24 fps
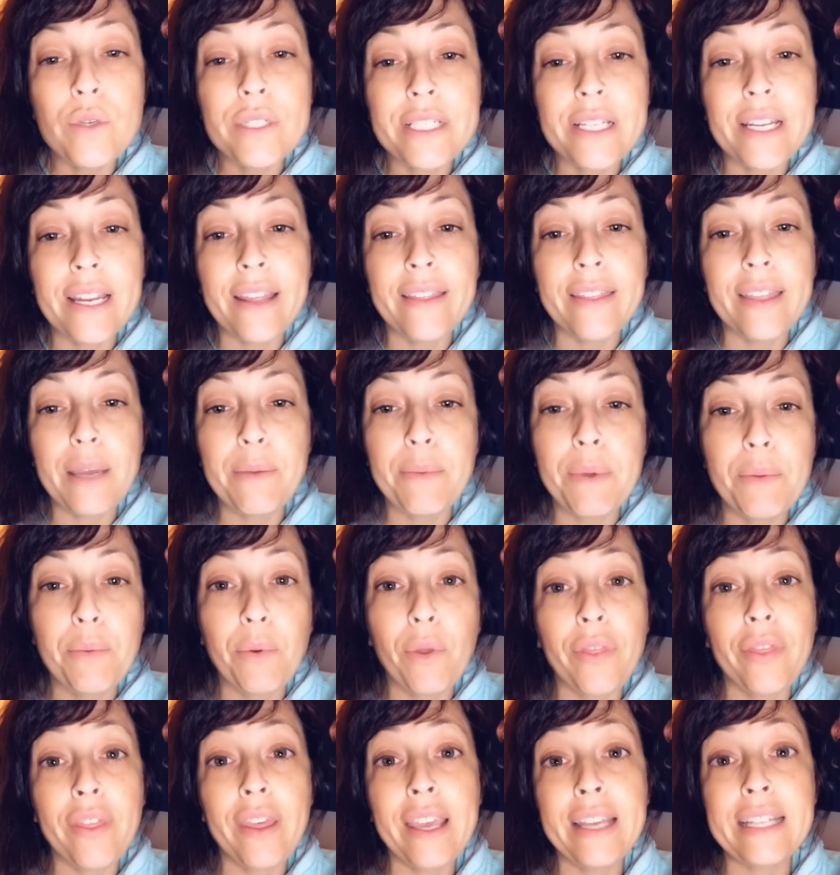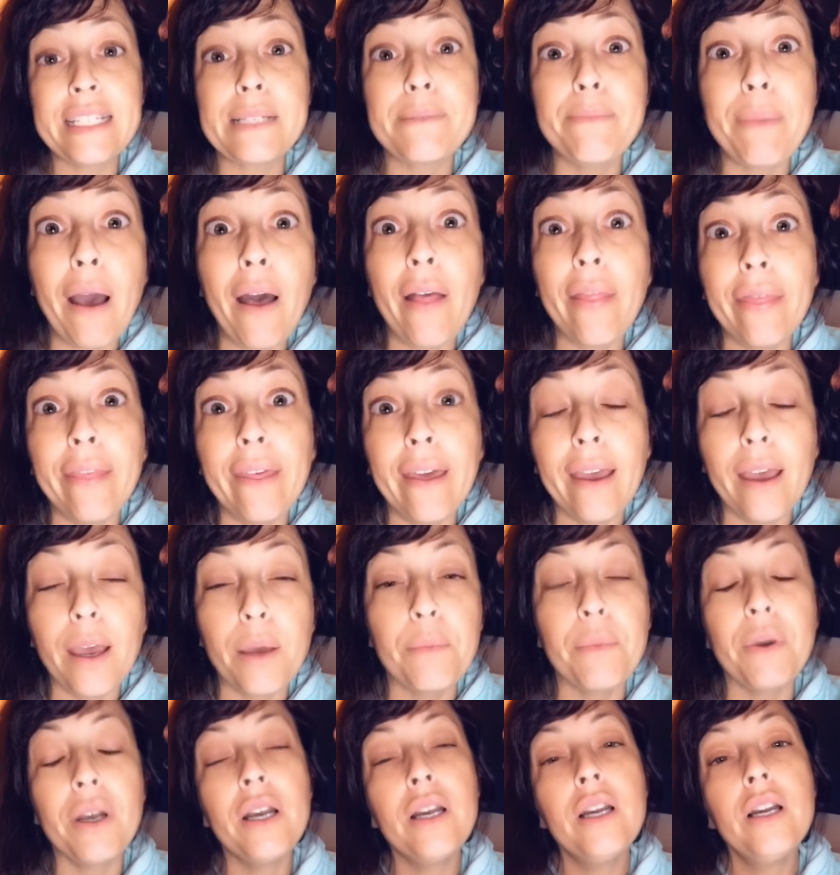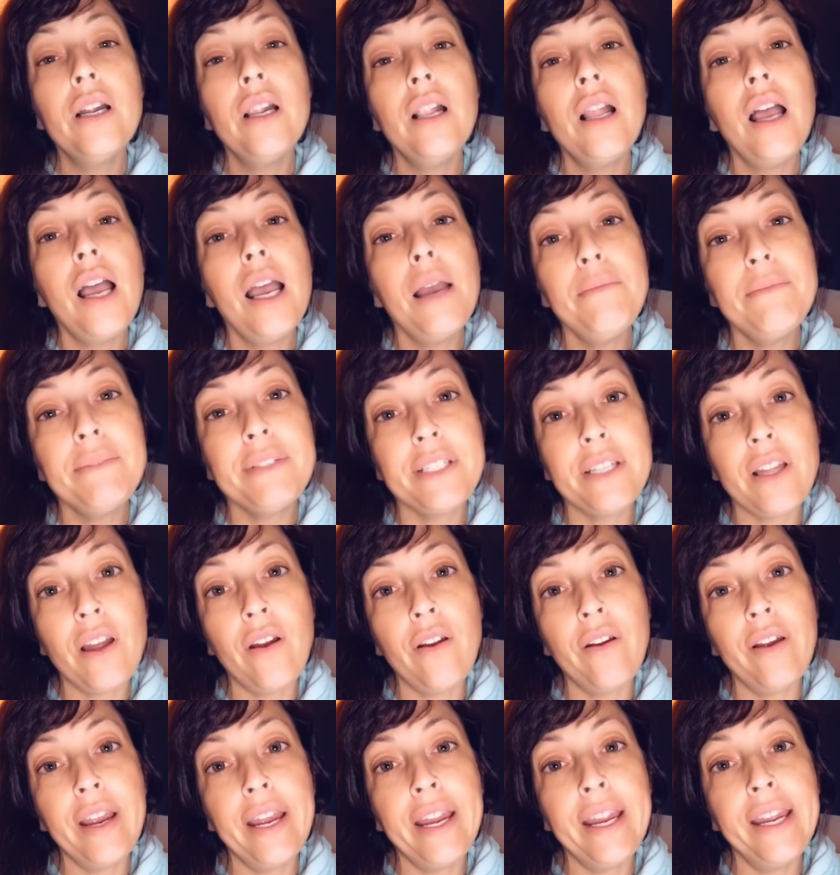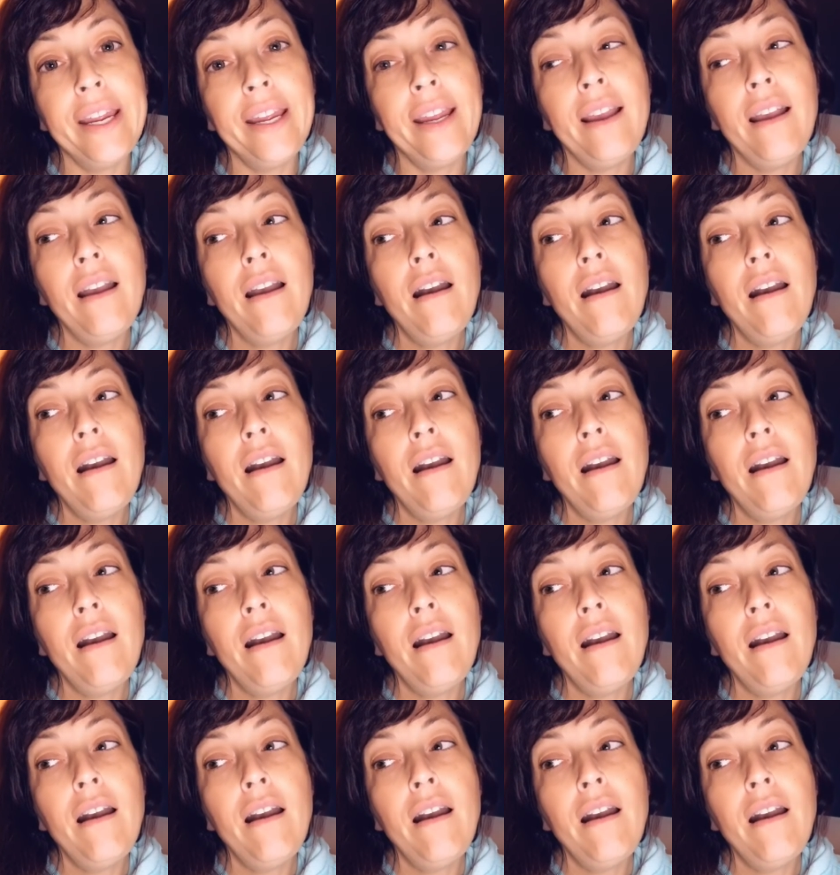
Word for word: anything, people think it's about them. I'm sorry.